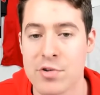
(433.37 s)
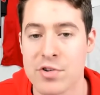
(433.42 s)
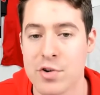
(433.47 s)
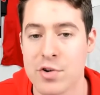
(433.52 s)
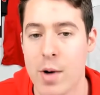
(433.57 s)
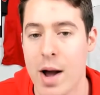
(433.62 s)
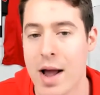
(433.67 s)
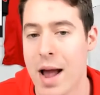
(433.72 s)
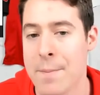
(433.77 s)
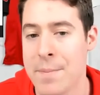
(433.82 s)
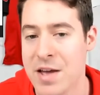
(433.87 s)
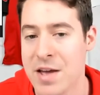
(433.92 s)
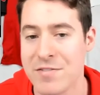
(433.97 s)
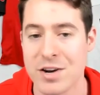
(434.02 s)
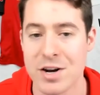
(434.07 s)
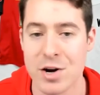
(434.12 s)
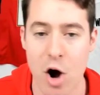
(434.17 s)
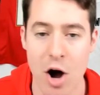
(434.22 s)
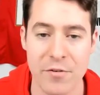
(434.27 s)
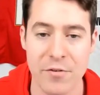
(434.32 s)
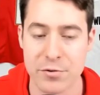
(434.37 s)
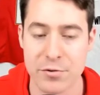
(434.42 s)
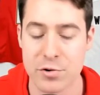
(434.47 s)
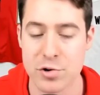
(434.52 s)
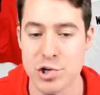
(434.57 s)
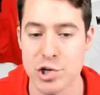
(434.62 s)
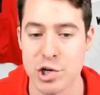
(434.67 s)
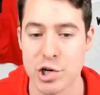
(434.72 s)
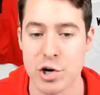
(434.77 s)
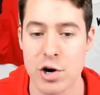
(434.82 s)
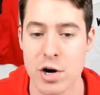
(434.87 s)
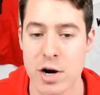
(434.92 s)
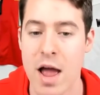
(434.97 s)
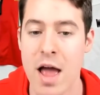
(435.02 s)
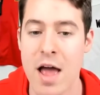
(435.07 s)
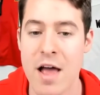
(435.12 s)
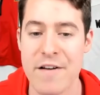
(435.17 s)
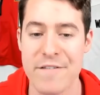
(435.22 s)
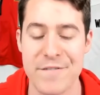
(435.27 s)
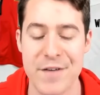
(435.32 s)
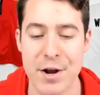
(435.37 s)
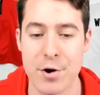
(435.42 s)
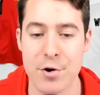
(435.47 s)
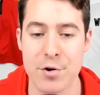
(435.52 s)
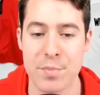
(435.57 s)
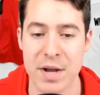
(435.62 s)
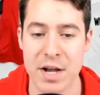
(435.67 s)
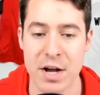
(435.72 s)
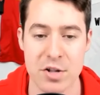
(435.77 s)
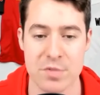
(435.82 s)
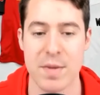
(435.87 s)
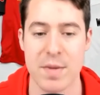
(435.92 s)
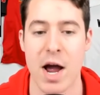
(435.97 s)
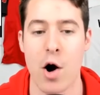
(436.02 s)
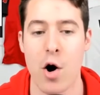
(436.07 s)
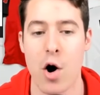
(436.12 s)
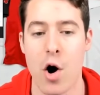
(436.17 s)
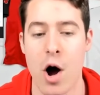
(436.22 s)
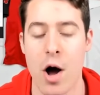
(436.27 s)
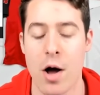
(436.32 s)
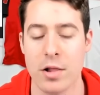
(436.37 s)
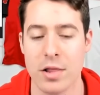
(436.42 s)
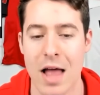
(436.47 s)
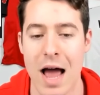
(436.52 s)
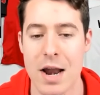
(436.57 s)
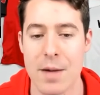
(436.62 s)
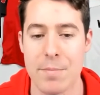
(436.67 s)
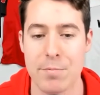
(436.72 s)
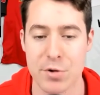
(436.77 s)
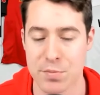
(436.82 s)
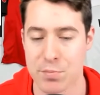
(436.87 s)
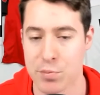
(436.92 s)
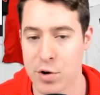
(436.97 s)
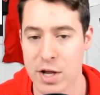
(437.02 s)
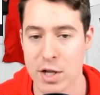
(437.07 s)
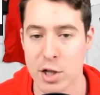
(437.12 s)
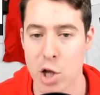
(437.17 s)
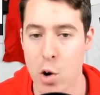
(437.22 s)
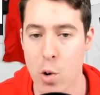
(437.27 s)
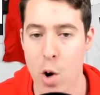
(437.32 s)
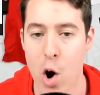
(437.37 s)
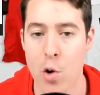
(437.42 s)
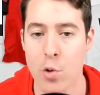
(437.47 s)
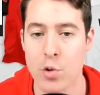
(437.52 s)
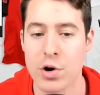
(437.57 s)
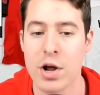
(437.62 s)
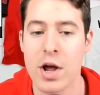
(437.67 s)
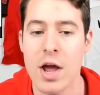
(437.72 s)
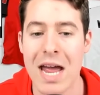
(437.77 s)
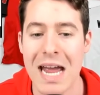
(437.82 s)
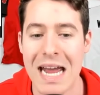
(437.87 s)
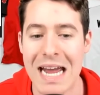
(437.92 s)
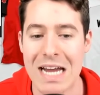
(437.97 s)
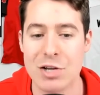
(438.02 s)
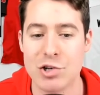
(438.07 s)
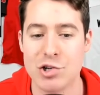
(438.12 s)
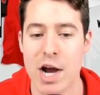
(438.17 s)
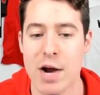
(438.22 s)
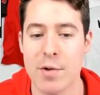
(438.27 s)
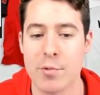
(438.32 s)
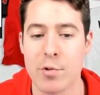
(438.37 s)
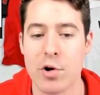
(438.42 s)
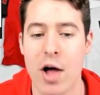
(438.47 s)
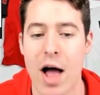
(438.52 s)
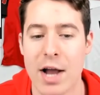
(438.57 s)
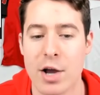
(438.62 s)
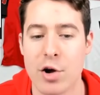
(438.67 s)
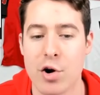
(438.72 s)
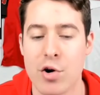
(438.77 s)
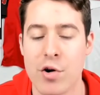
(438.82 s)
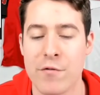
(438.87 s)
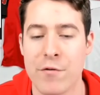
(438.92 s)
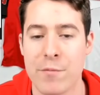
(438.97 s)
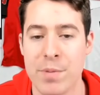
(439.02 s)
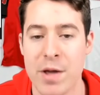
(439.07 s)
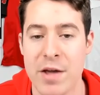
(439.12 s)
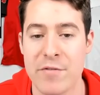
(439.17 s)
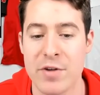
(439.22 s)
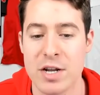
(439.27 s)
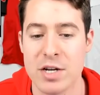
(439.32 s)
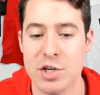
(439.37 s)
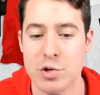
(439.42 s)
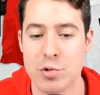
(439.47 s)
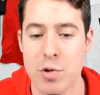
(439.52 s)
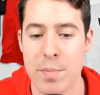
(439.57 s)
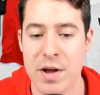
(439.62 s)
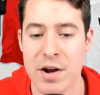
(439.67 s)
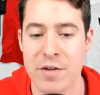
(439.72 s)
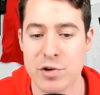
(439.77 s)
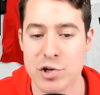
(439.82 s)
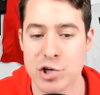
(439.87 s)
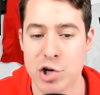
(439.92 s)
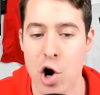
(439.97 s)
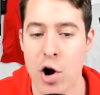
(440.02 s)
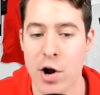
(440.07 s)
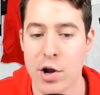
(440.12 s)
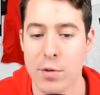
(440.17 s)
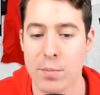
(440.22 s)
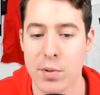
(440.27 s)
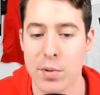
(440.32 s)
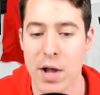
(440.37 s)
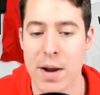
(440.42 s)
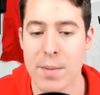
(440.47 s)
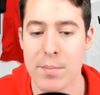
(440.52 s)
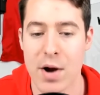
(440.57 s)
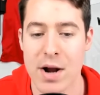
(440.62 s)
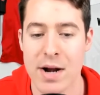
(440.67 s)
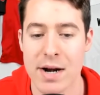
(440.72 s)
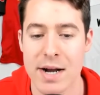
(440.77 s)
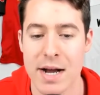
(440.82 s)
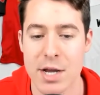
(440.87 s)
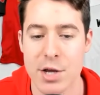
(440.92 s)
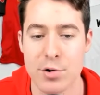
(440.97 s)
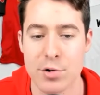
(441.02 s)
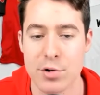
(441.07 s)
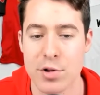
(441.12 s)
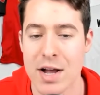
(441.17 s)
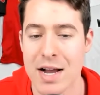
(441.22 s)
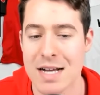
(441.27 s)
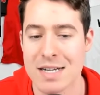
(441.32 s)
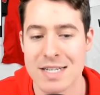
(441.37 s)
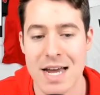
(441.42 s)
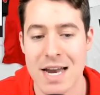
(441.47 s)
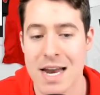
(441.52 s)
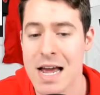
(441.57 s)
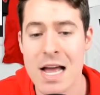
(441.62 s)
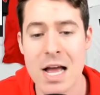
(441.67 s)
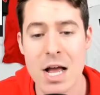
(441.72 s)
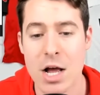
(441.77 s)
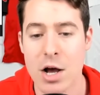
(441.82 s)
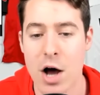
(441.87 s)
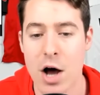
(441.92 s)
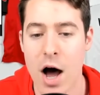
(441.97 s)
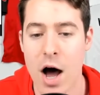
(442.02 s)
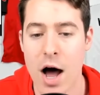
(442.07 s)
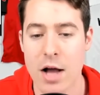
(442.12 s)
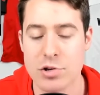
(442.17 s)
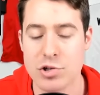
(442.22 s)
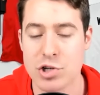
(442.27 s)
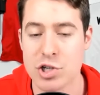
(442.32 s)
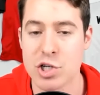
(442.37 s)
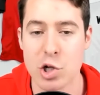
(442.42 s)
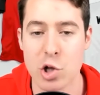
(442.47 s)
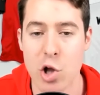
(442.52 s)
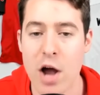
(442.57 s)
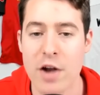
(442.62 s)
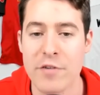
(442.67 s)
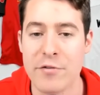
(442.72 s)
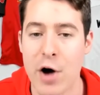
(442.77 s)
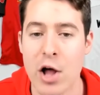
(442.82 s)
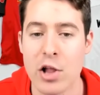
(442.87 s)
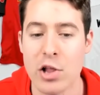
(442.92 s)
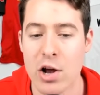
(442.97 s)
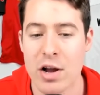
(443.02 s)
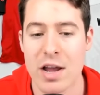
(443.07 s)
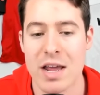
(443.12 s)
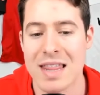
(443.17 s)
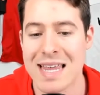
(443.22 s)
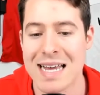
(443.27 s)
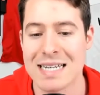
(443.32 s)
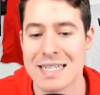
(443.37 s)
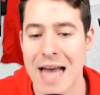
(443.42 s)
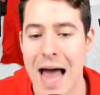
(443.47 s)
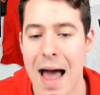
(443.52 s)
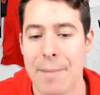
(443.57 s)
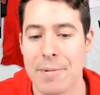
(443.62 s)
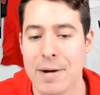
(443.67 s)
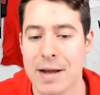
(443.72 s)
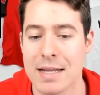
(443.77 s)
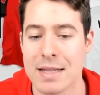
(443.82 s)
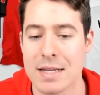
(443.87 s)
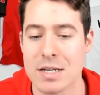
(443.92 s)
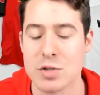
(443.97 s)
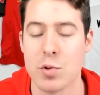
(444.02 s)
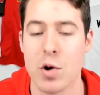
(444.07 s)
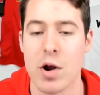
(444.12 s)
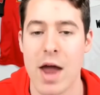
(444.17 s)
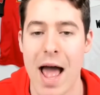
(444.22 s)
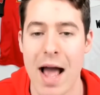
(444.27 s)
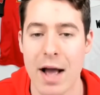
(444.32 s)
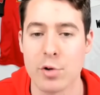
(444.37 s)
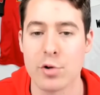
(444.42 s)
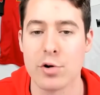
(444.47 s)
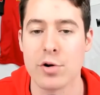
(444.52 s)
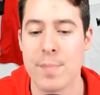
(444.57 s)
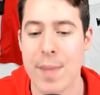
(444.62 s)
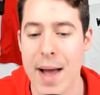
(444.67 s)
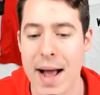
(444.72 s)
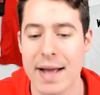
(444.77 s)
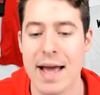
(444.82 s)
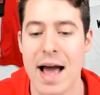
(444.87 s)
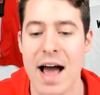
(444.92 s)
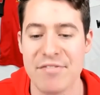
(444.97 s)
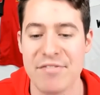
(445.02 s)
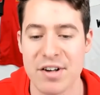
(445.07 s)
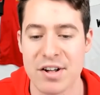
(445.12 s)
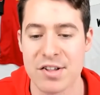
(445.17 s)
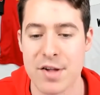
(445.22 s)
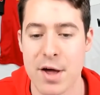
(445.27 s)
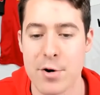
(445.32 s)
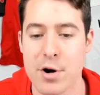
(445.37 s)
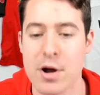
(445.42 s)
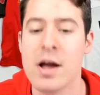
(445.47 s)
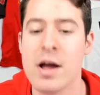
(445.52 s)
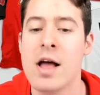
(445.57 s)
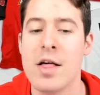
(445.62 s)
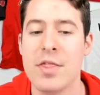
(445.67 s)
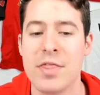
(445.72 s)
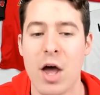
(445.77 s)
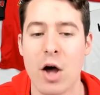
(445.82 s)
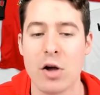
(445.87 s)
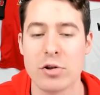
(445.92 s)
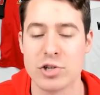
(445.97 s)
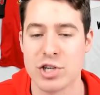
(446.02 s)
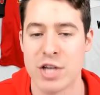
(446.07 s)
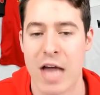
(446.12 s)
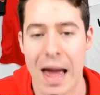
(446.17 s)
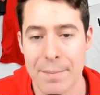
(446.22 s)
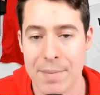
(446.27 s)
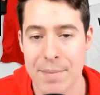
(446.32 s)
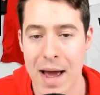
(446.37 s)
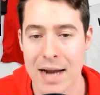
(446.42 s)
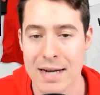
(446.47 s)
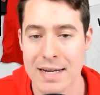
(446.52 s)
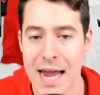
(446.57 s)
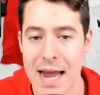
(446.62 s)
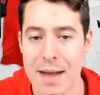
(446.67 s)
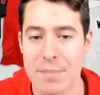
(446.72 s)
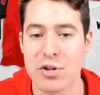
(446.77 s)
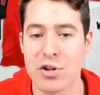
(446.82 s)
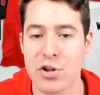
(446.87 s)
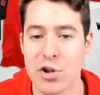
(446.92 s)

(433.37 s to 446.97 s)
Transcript: So I pivoted off of Christian Kirk, figured because my lineup was pretty low owned in general, I could have pivoted to a bit of a chalkier play in Brandon Ayuk. Like I said, just a lot of unlucky things happening in this one. Eckler, Metcalf, etc. They all just had bad games.